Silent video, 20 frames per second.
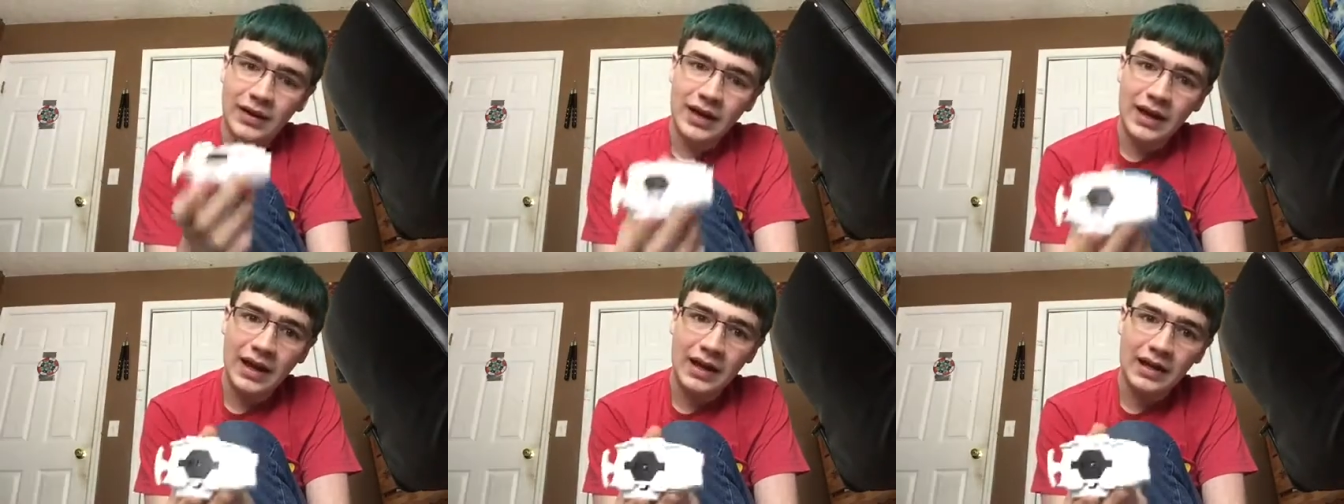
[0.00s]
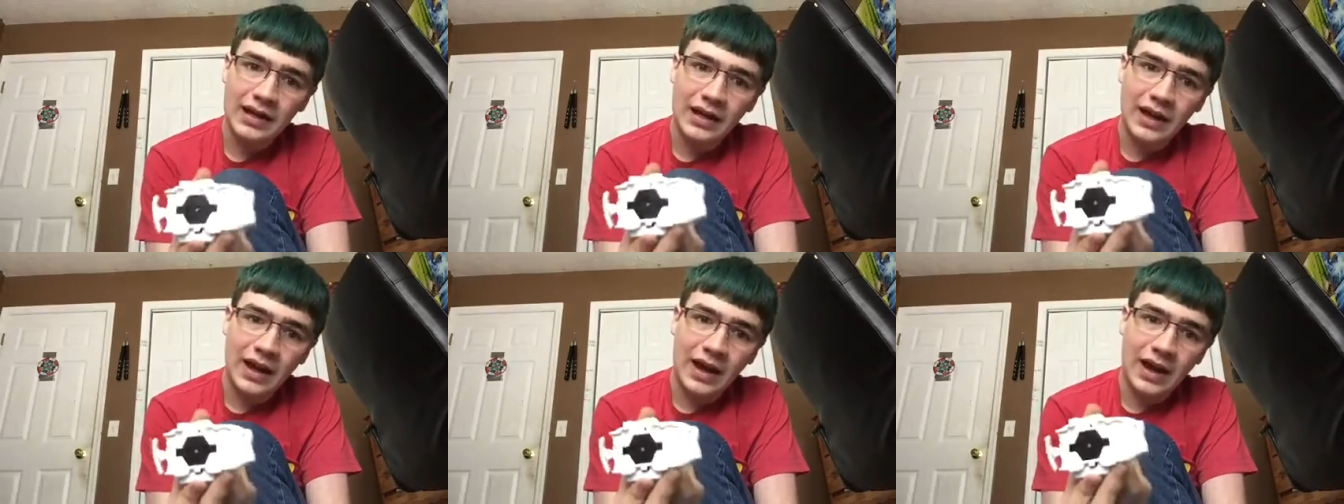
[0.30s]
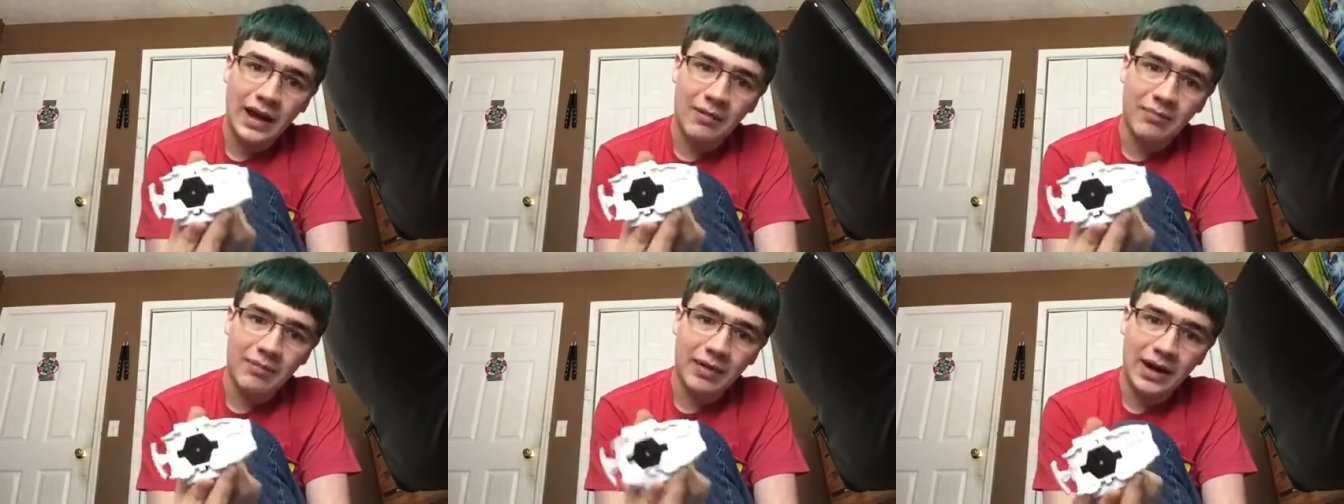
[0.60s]
and
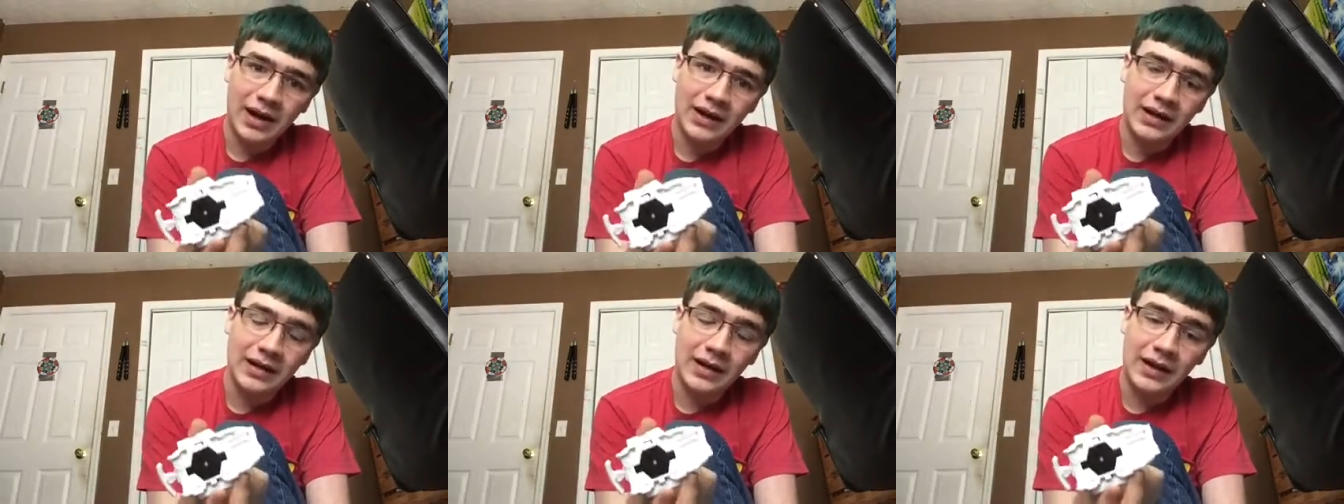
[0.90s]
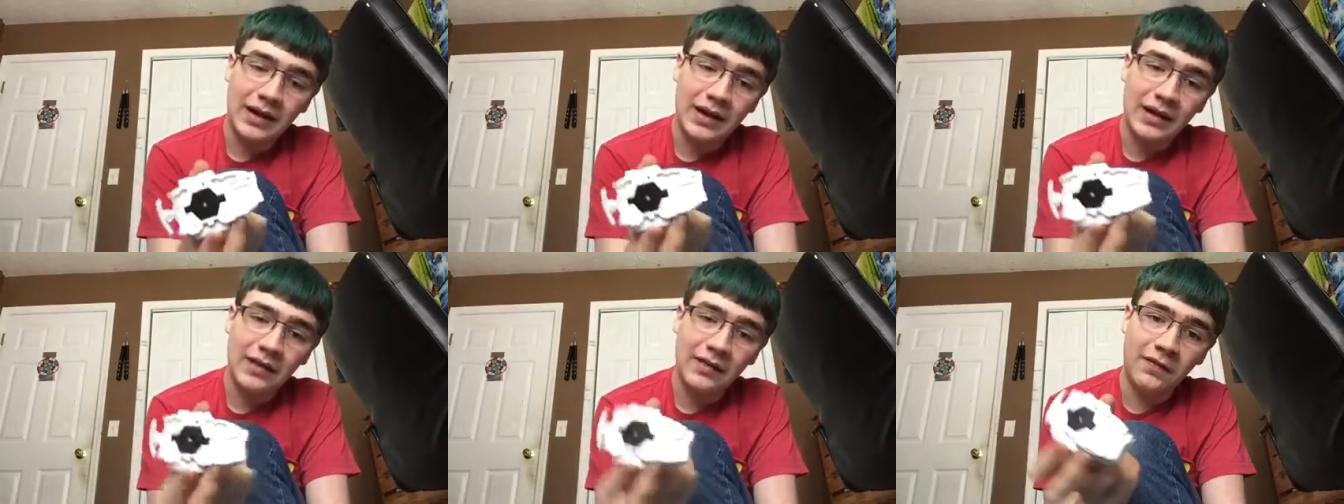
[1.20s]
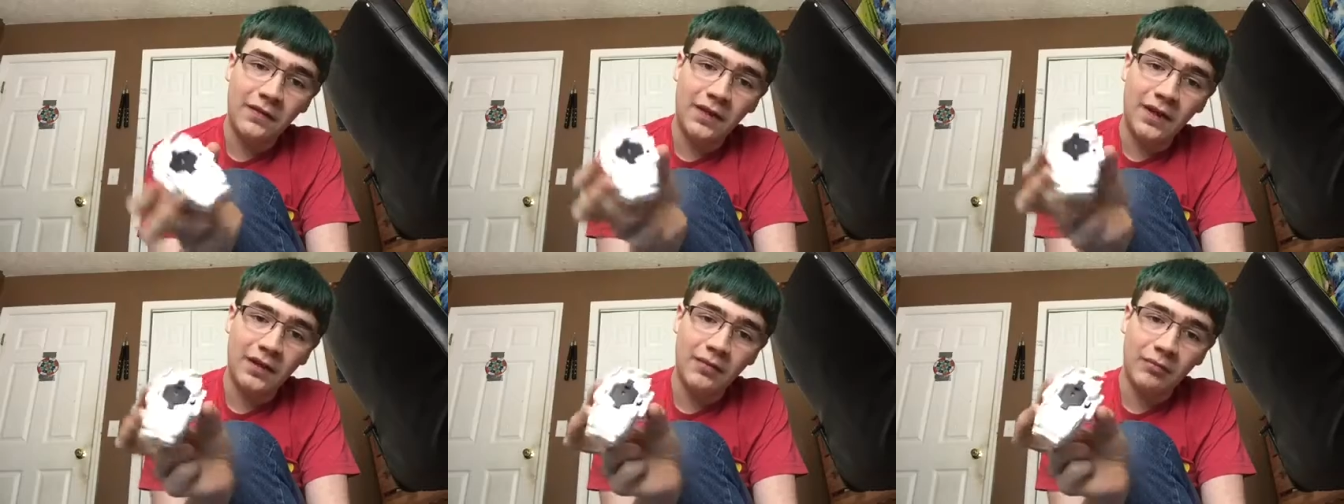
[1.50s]
yeah, mine
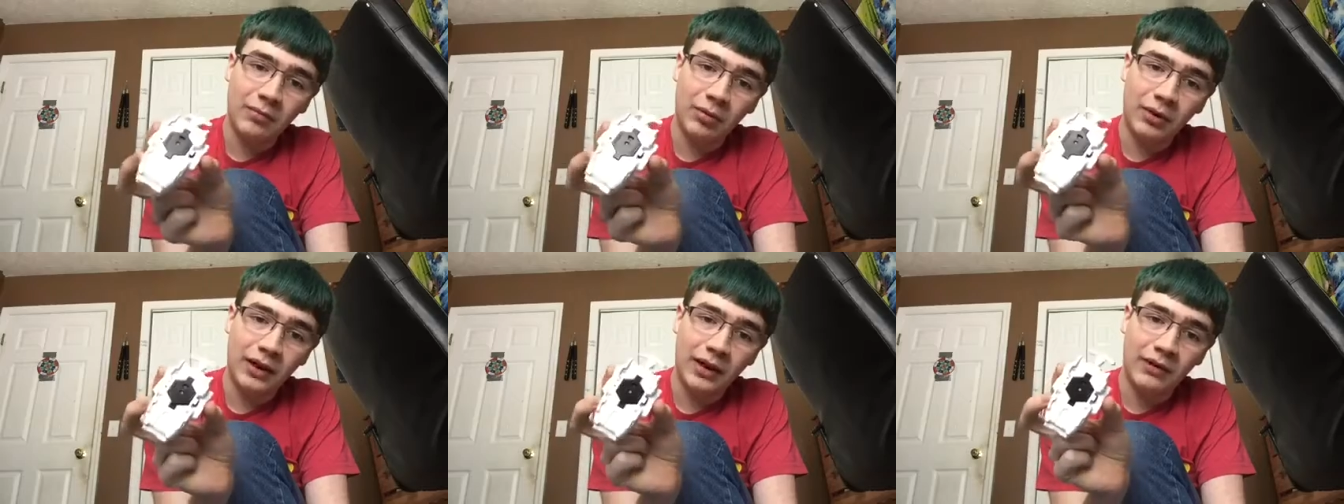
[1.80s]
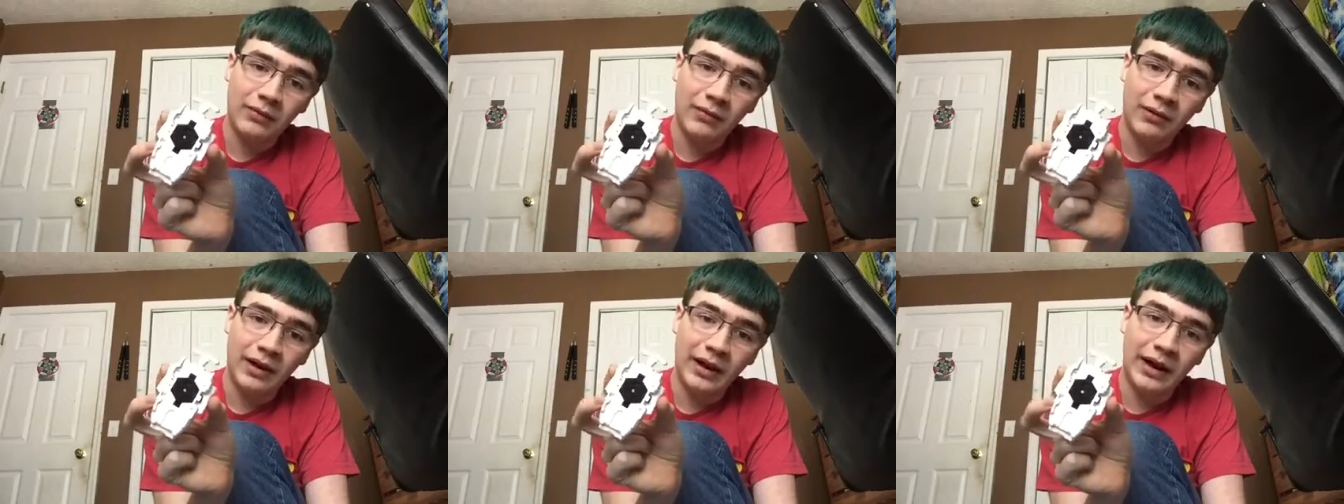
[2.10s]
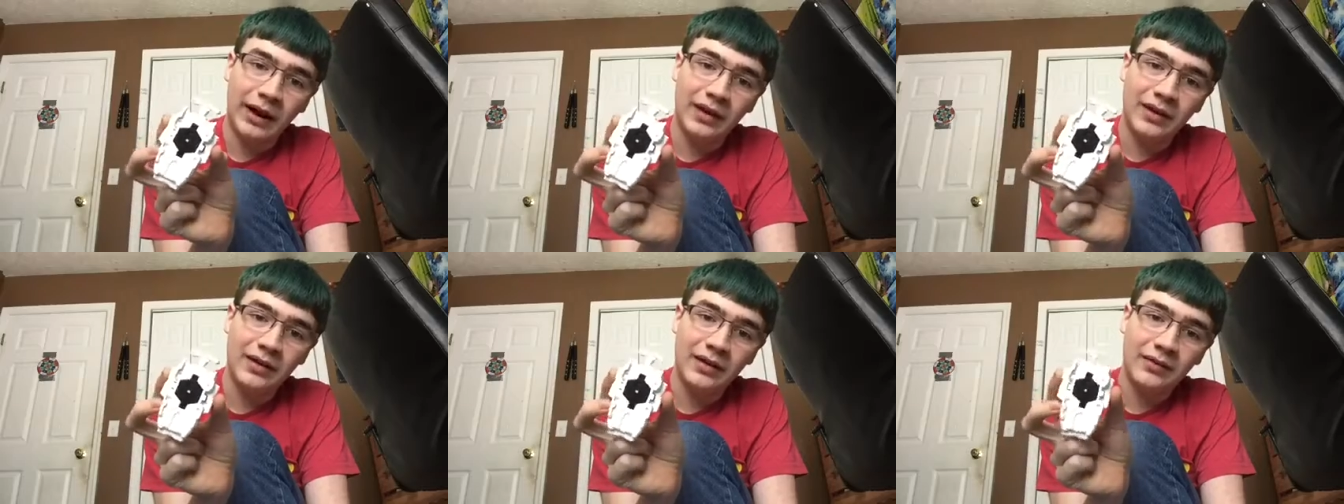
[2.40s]
is in plain
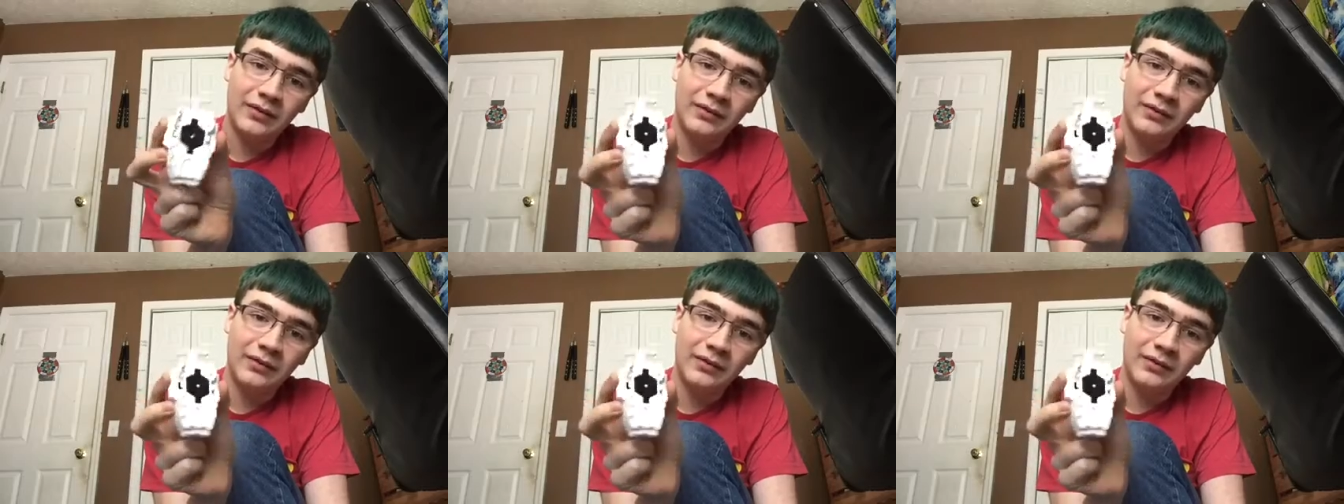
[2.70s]
white,